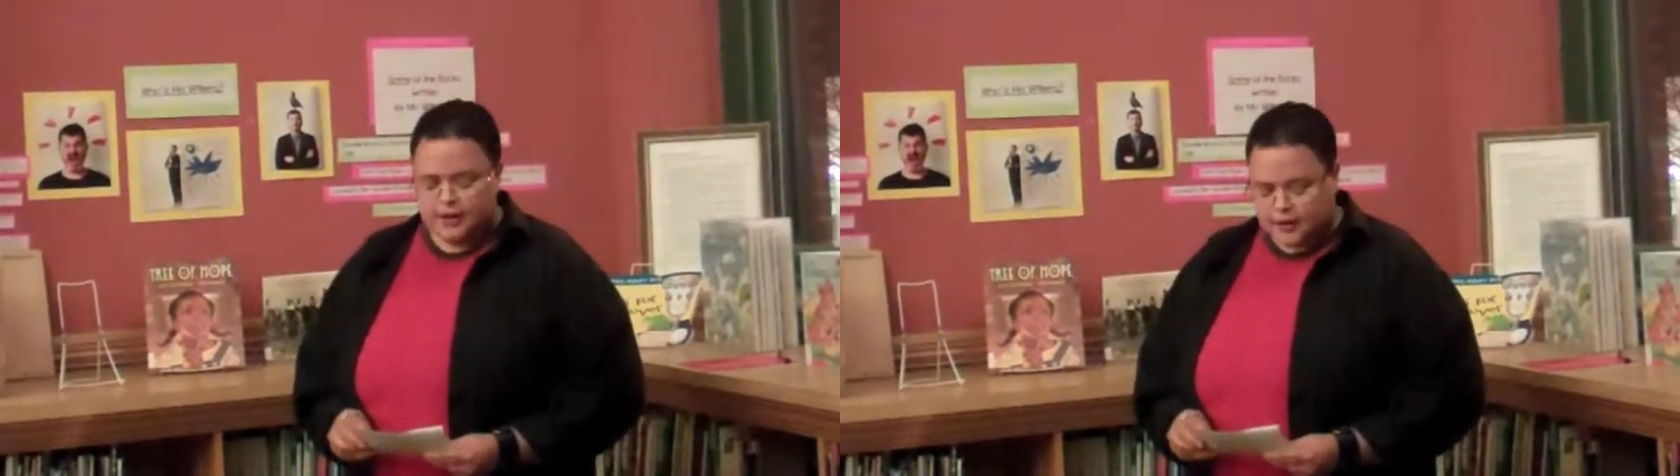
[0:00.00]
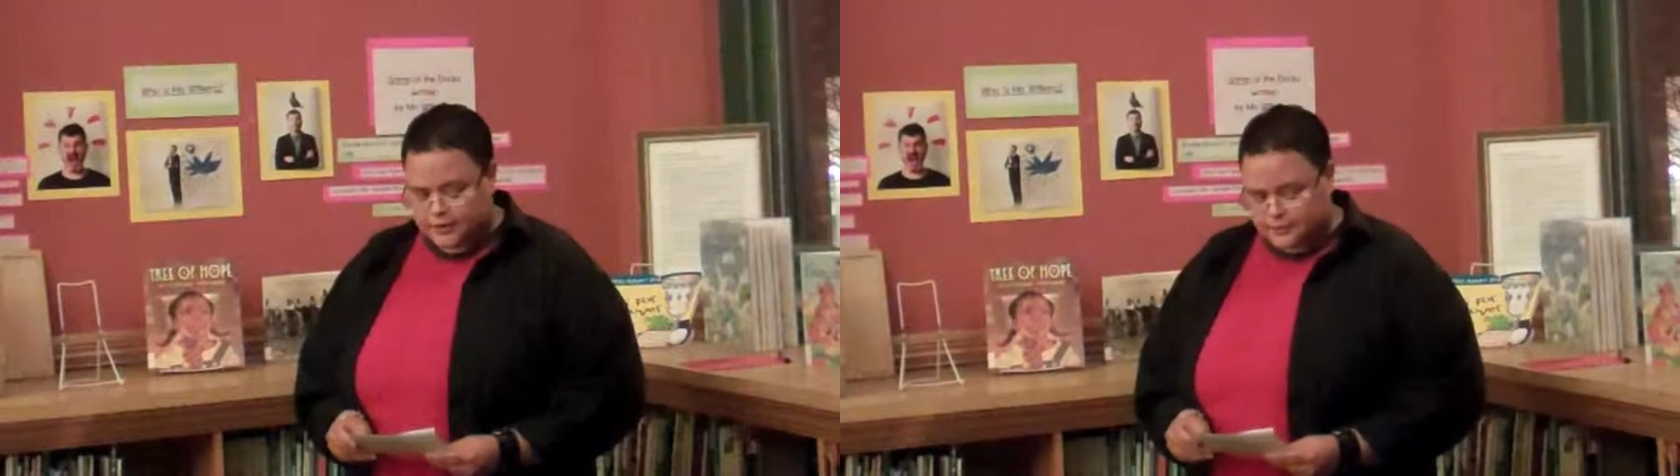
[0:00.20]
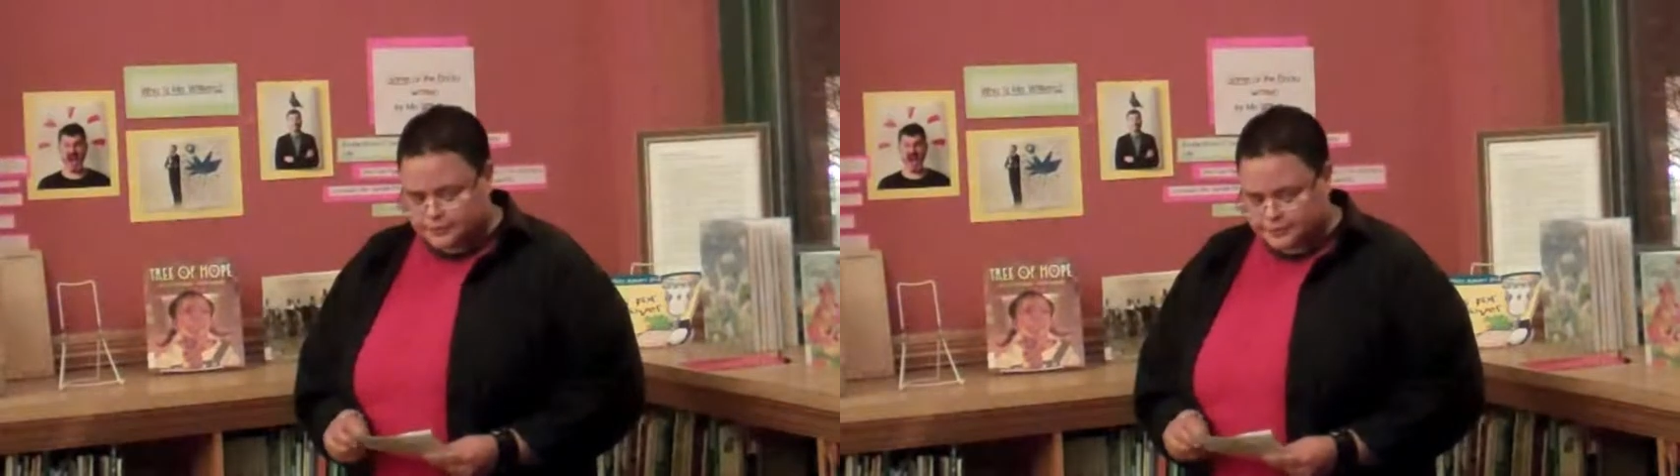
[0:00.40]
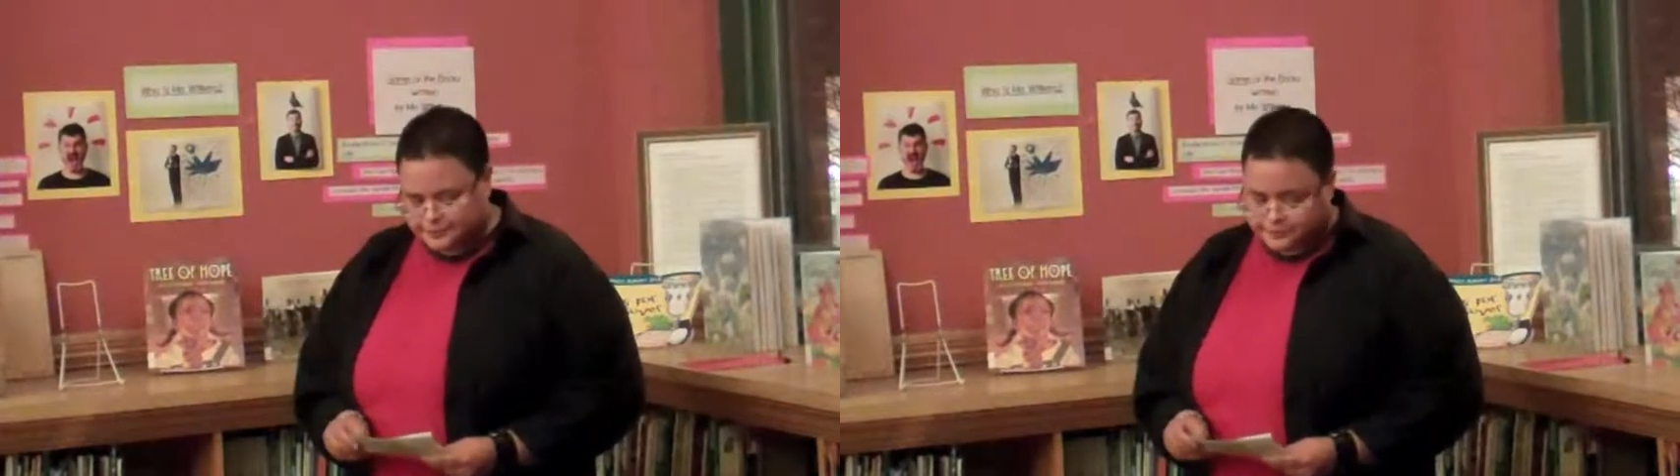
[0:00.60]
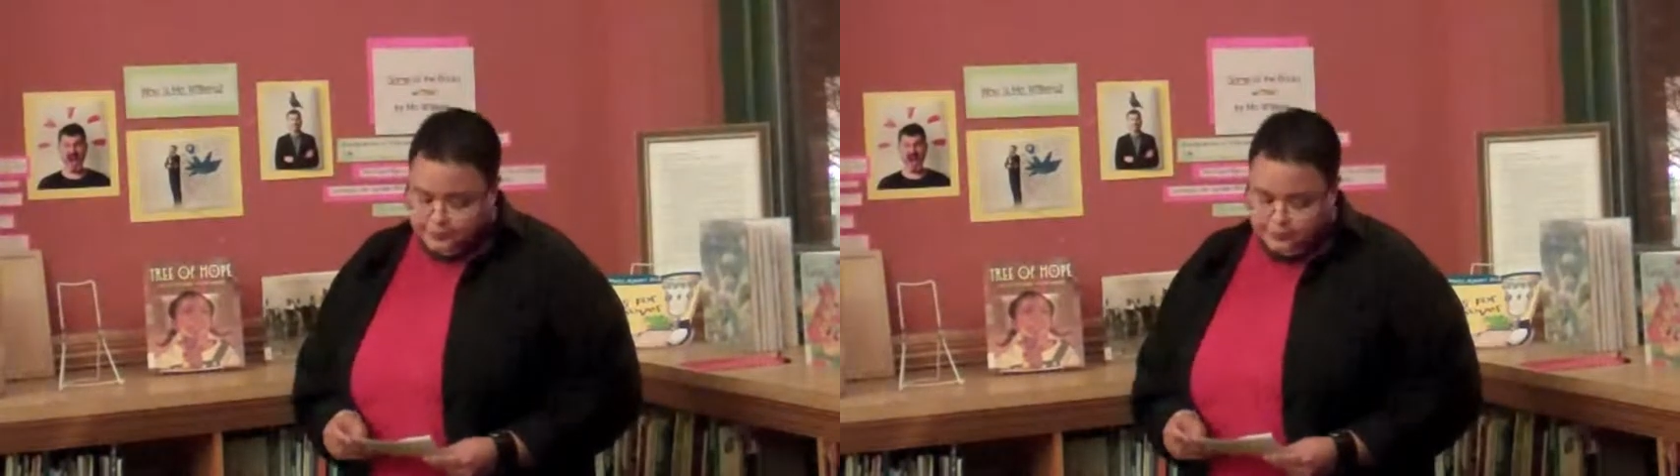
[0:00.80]

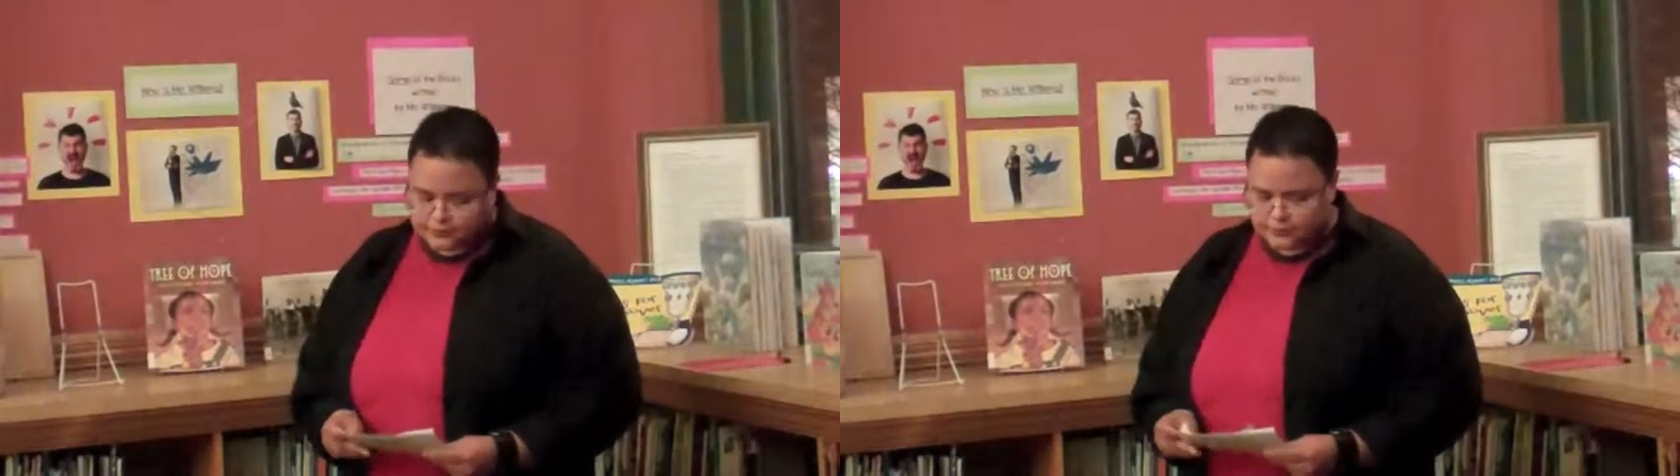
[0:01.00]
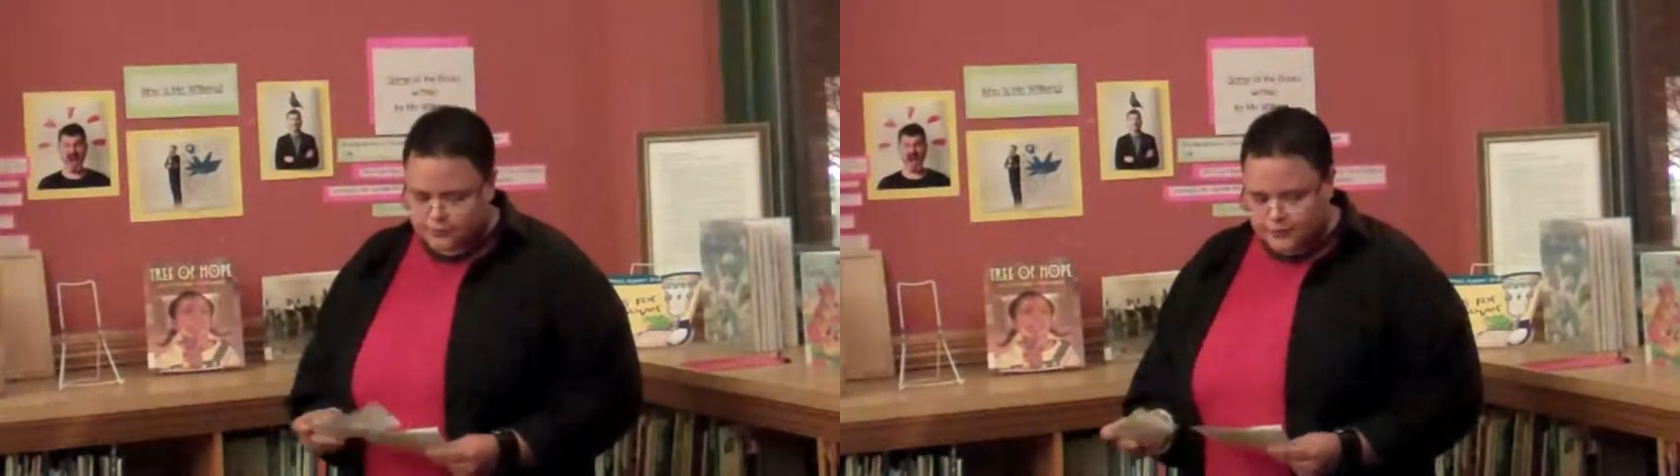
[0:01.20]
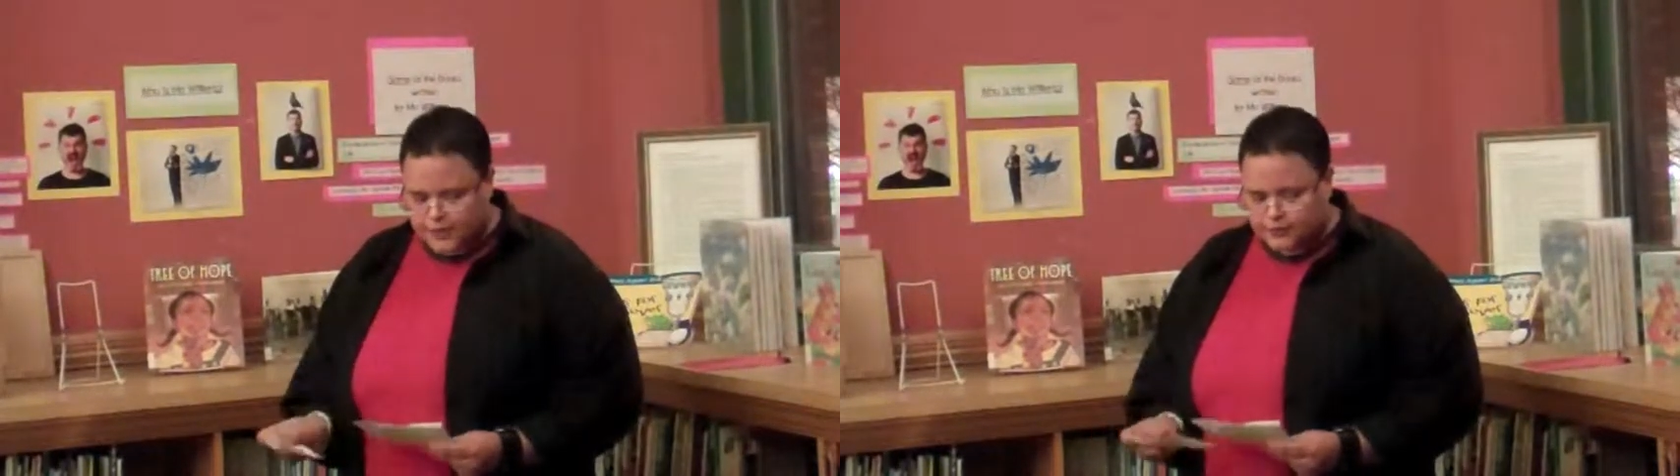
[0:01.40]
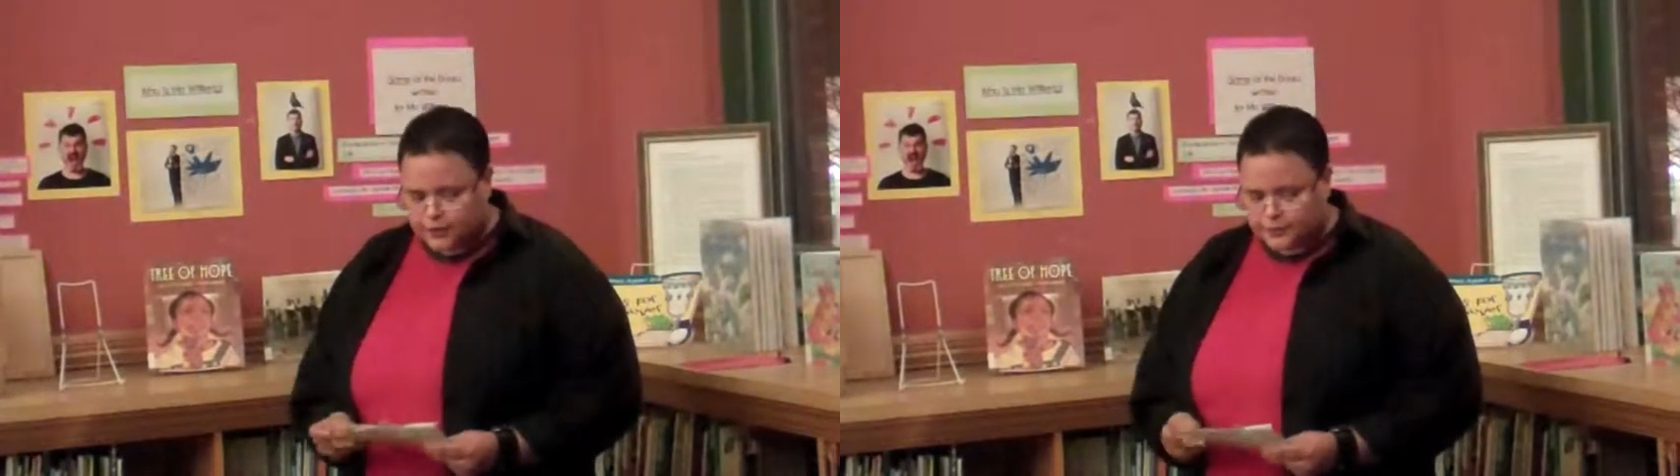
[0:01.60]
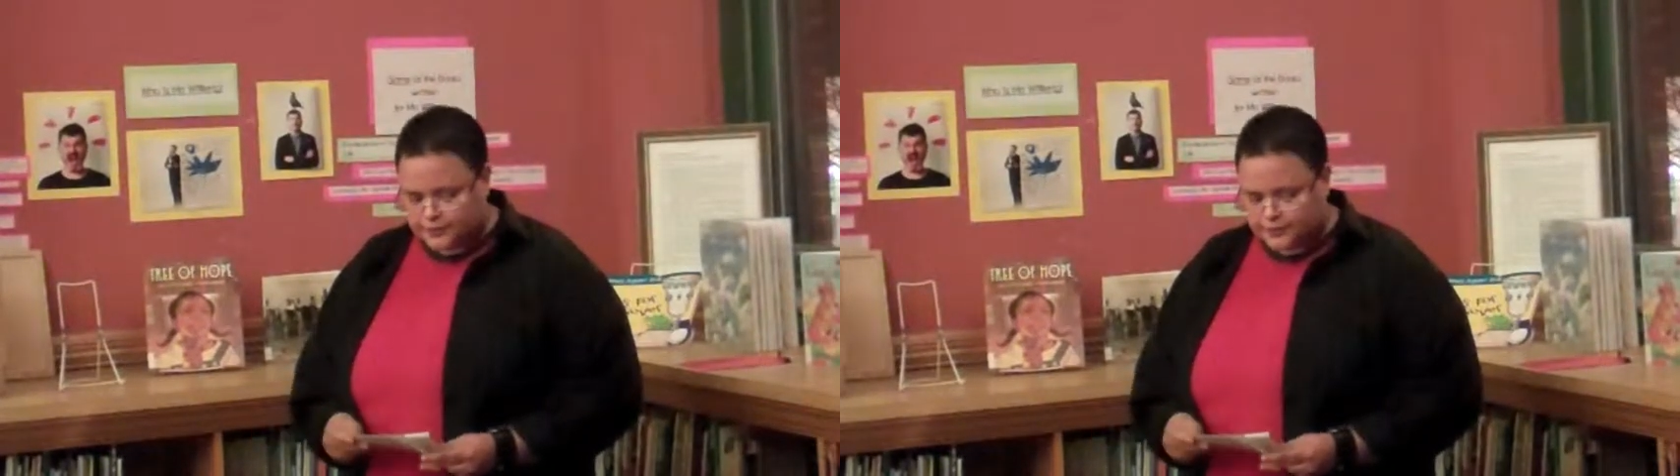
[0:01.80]
So